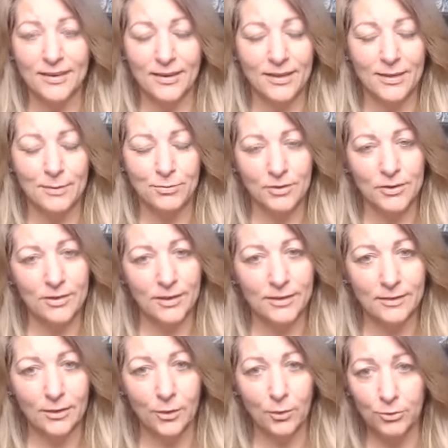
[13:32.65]
I keep seeing like
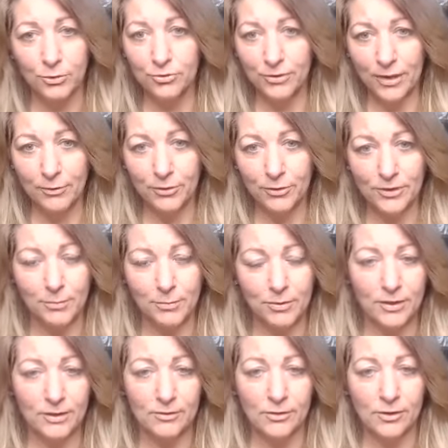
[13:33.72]
the lotus flower type of
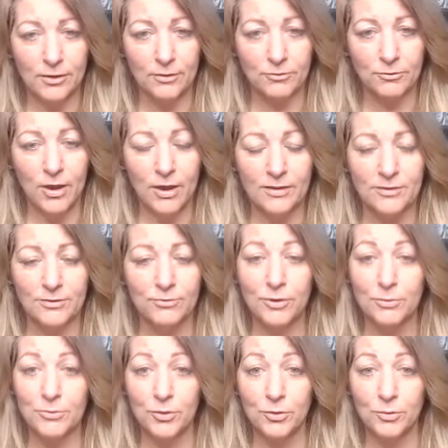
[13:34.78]
thing, kind of rising
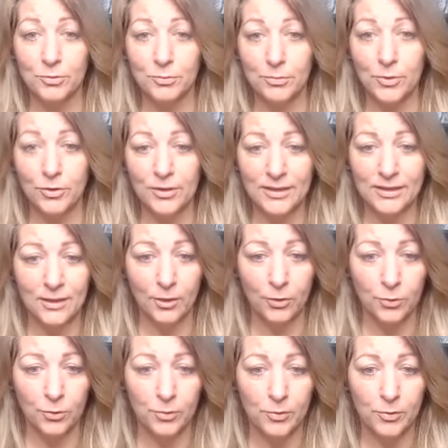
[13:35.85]
from your murky low
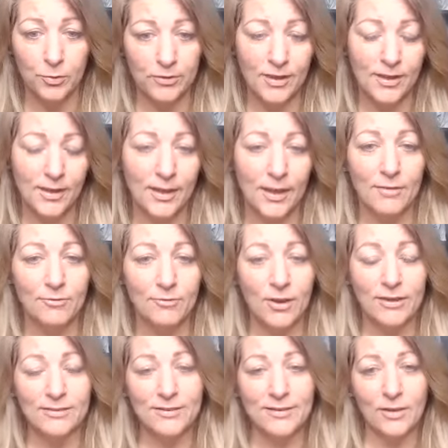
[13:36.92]
points and
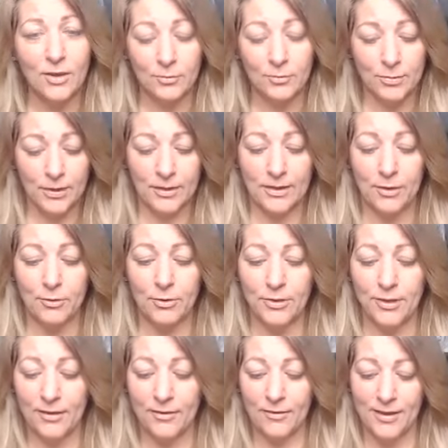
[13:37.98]
rising up and out
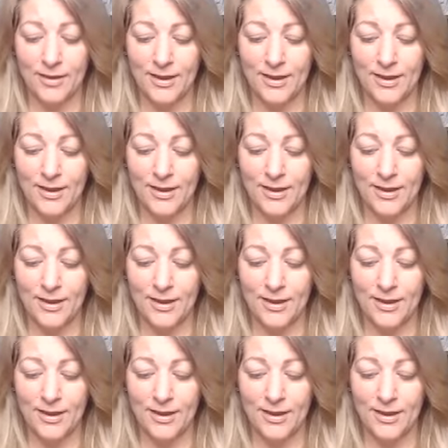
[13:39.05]
of there